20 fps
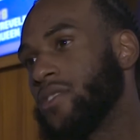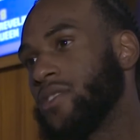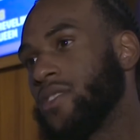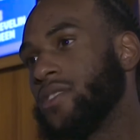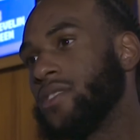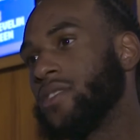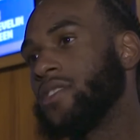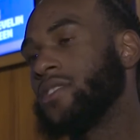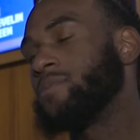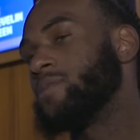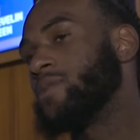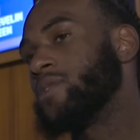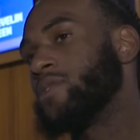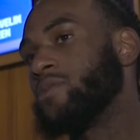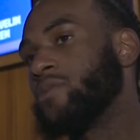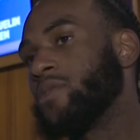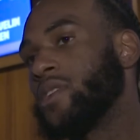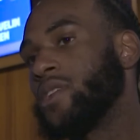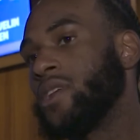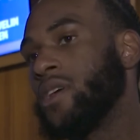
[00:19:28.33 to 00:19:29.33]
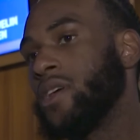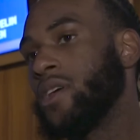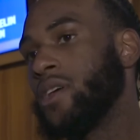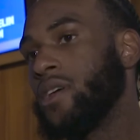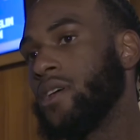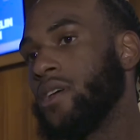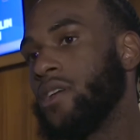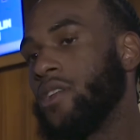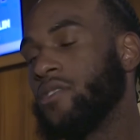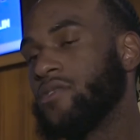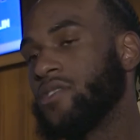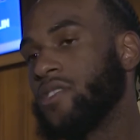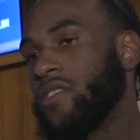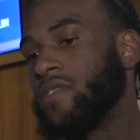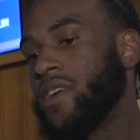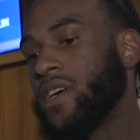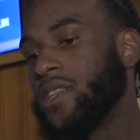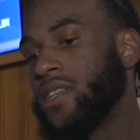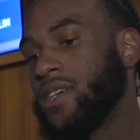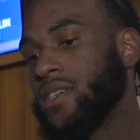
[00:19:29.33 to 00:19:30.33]
season he's been doing, you know,
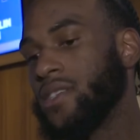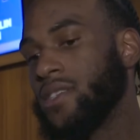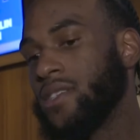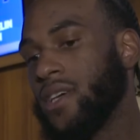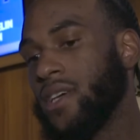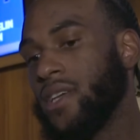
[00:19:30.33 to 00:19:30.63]
stuff like this.